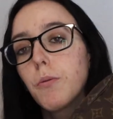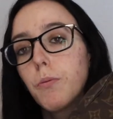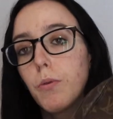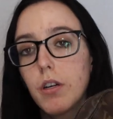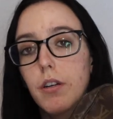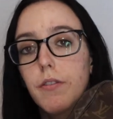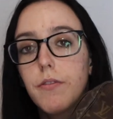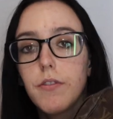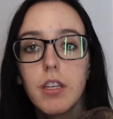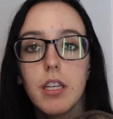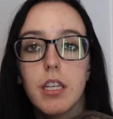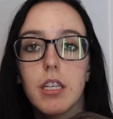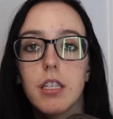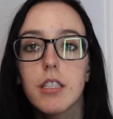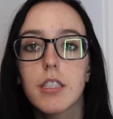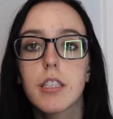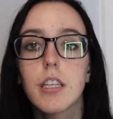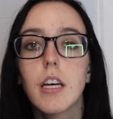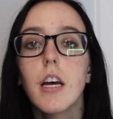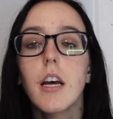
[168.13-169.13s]
one of
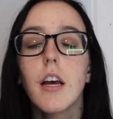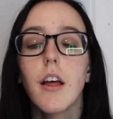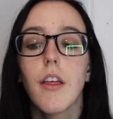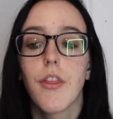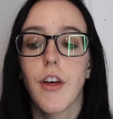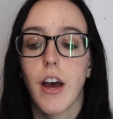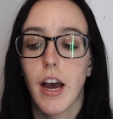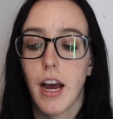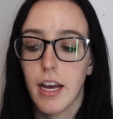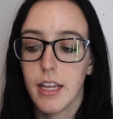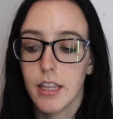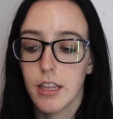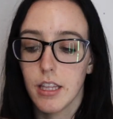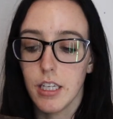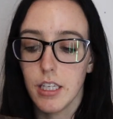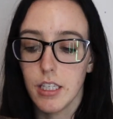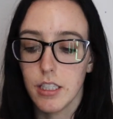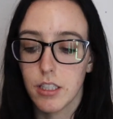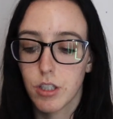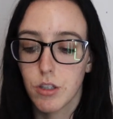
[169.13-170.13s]
these that
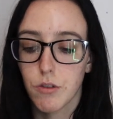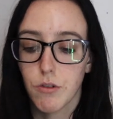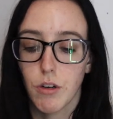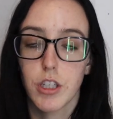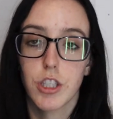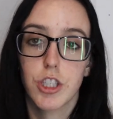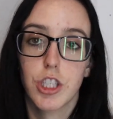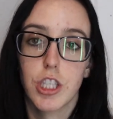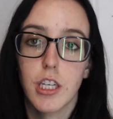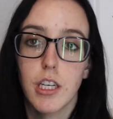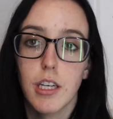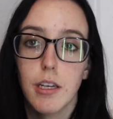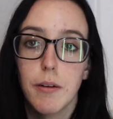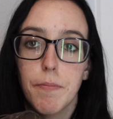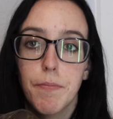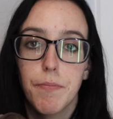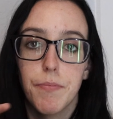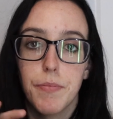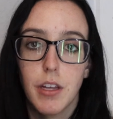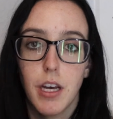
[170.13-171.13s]
the
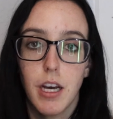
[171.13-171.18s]
scrunchy